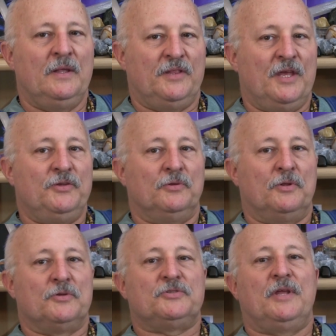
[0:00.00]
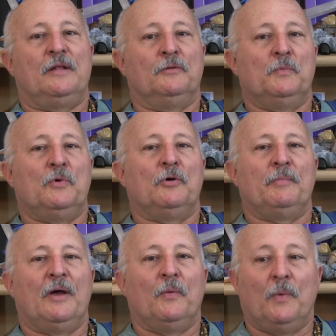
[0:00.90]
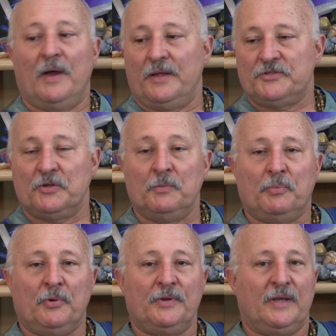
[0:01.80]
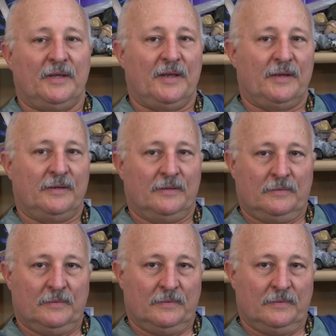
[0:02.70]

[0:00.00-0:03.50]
and then you'll understand a little more about why it's so important I get out of here.